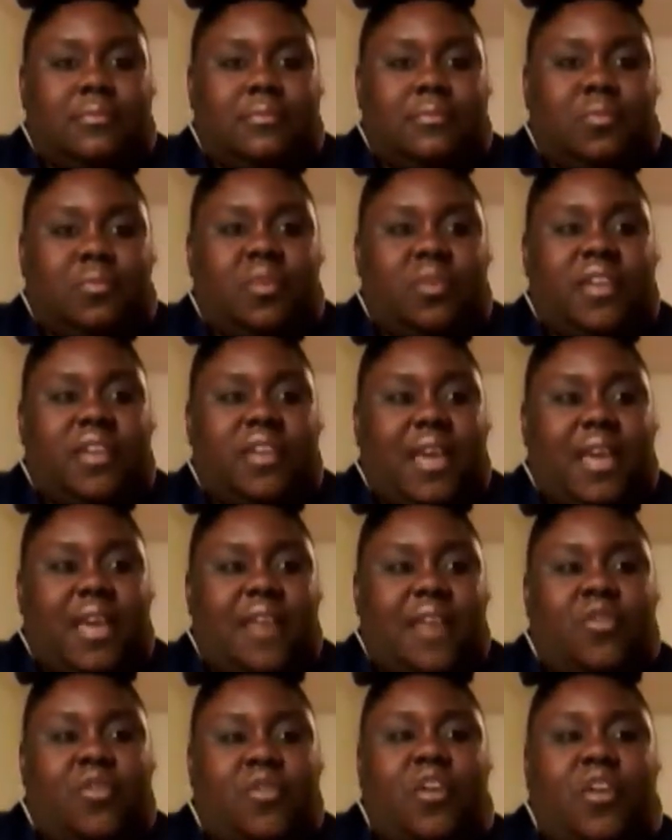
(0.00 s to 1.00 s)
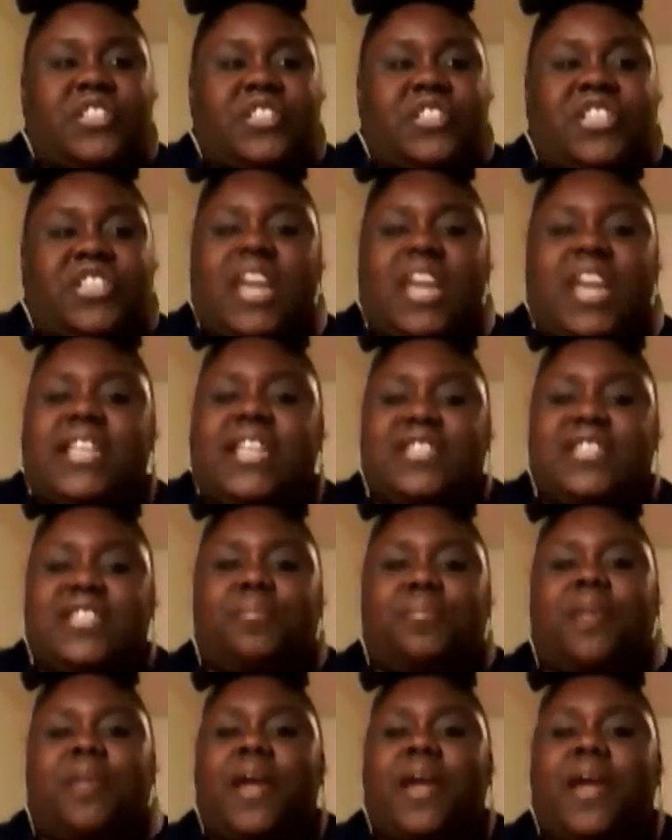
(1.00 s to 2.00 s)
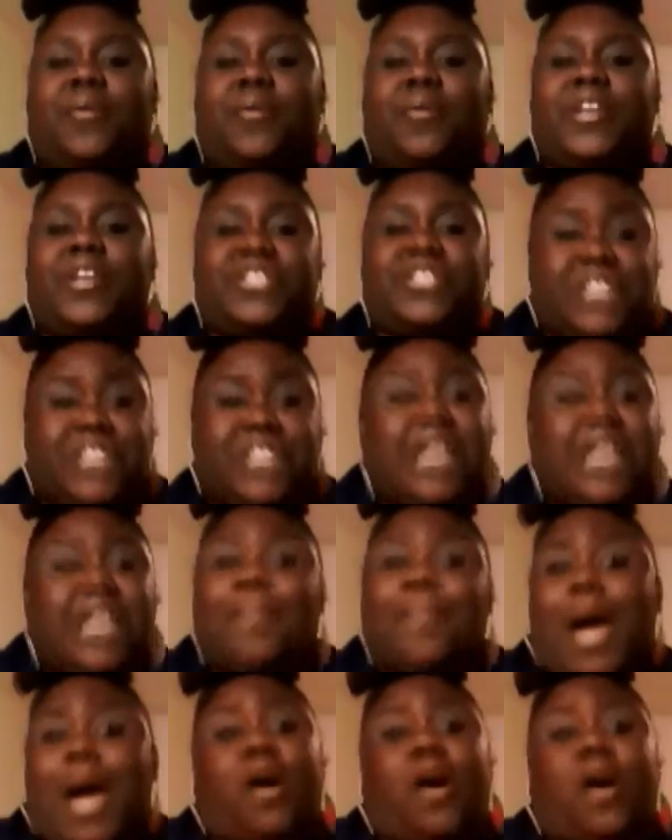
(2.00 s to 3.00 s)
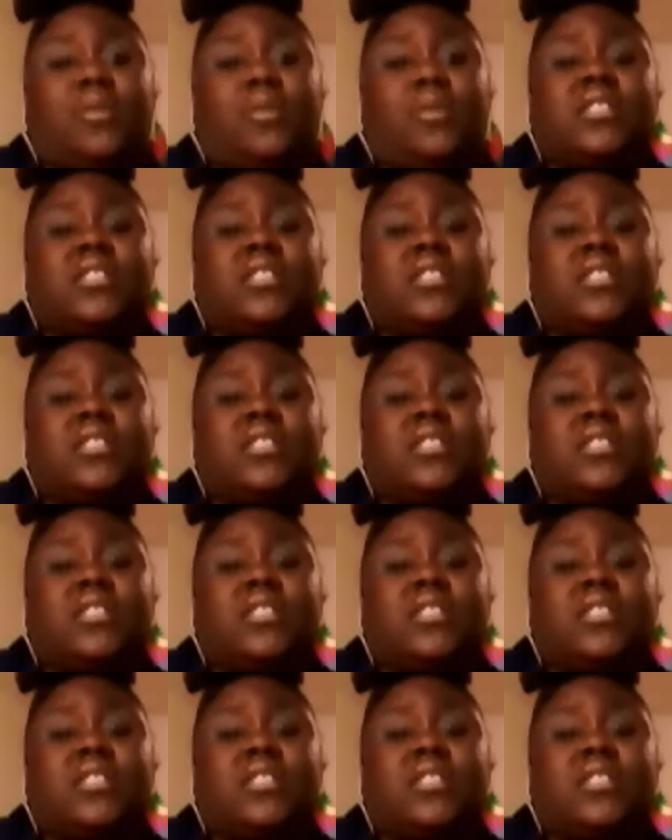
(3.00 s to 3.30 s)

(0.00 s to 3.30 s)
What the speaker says: Well, yeah, of course, Shawnee's the breadwinner. She the boss.